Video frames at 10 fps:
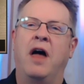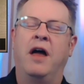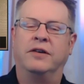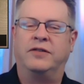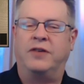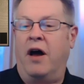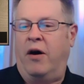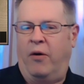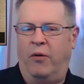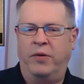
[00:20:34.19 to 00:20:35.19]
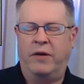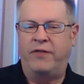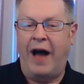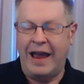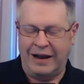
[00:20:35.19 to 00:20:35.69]
so
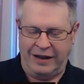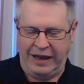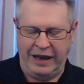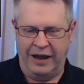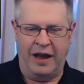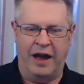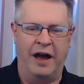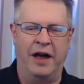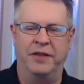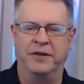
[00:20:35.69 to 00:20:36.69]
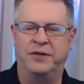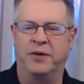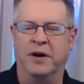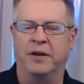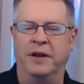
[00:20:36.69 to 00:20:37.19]
finally, uh, the
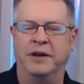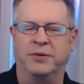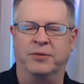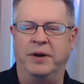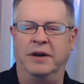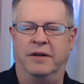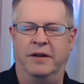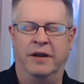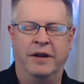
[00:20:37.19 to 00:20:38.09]
struggle is real.